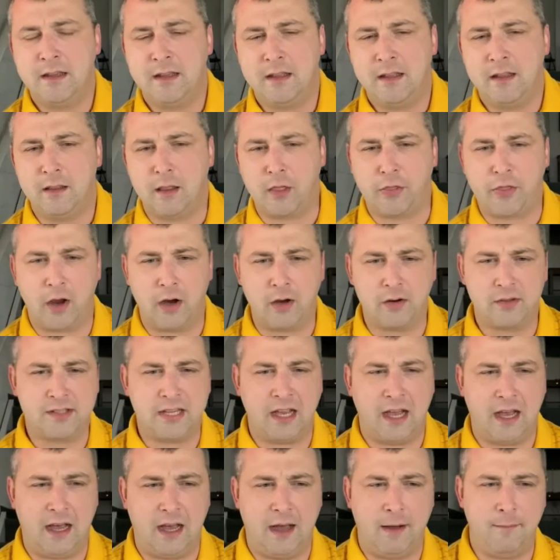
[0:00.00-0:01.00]
The third
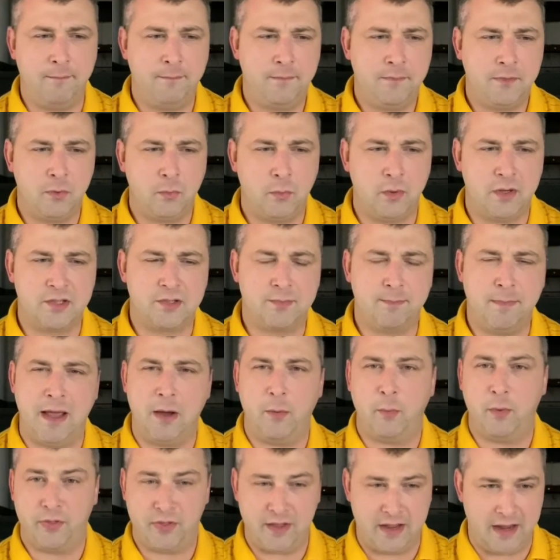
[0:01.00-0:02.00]
time was
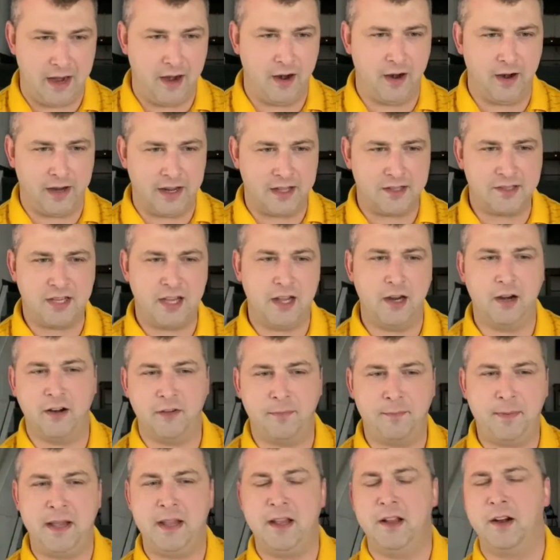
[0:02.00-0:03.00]
met with the arrogance here
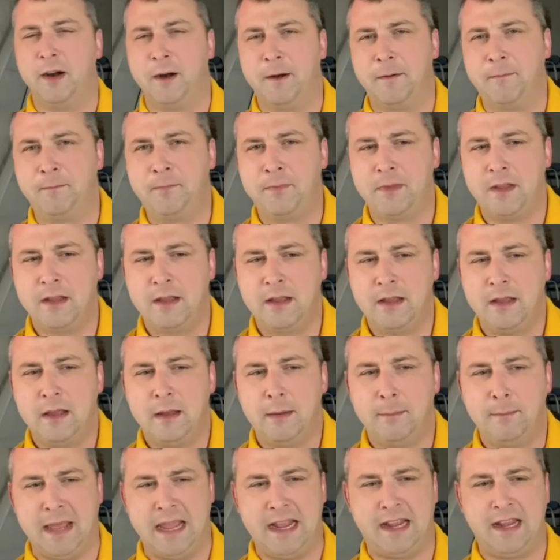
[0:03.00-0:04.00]
of Peter,
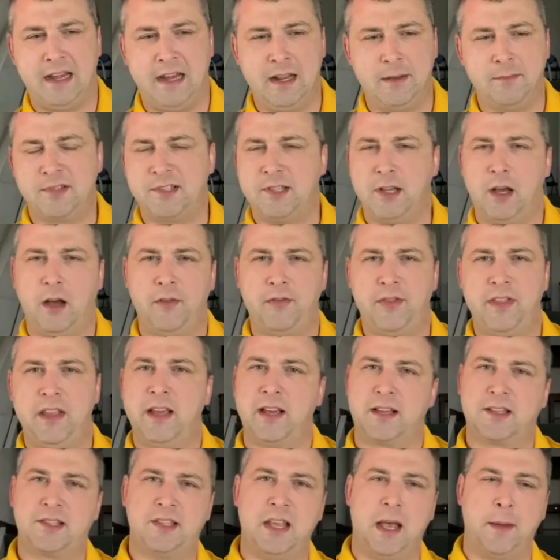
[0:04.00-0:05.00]
making himself the
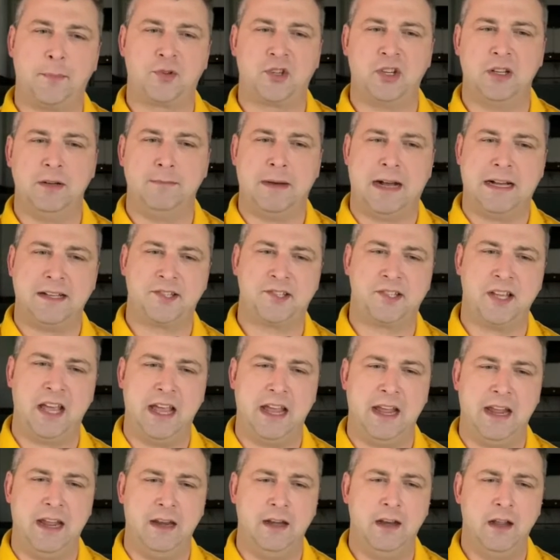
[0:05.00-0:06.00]
exception by
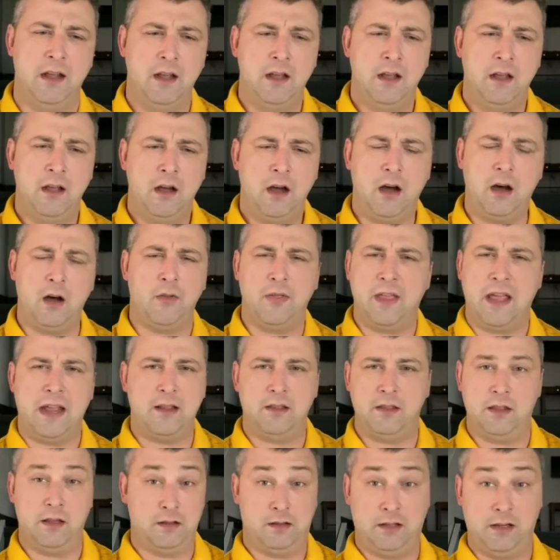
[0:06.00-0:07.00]
saying, oh, they,
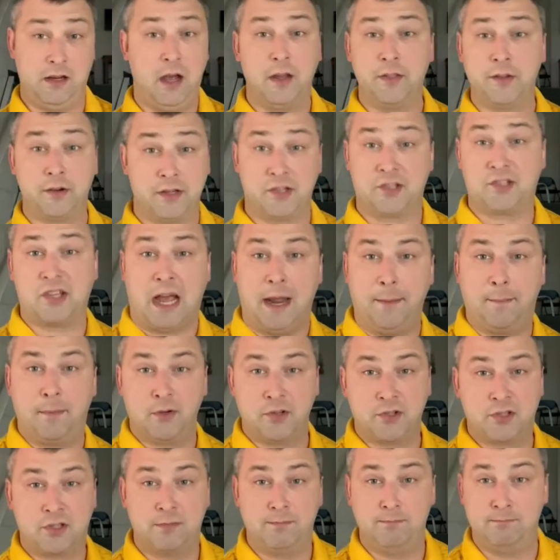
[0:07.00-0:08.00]
the, the other
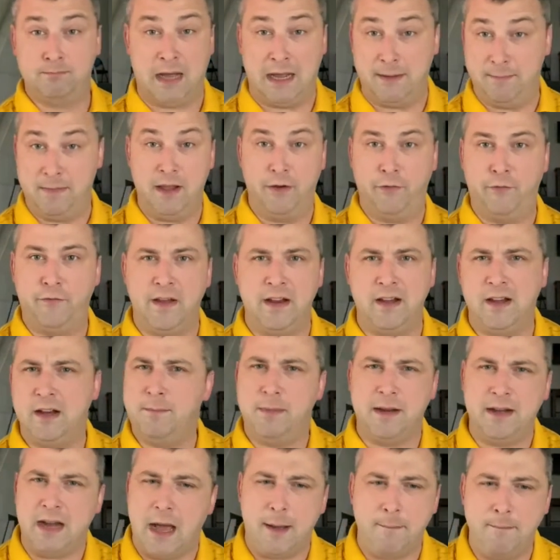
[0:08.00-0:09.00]
disciples might be offended,
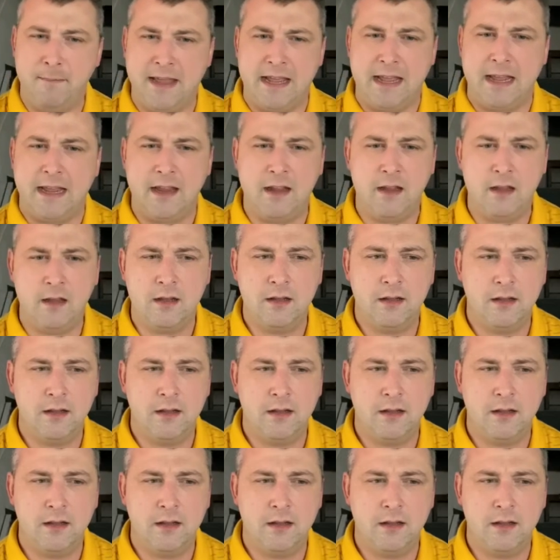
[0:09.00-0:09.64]
but not me.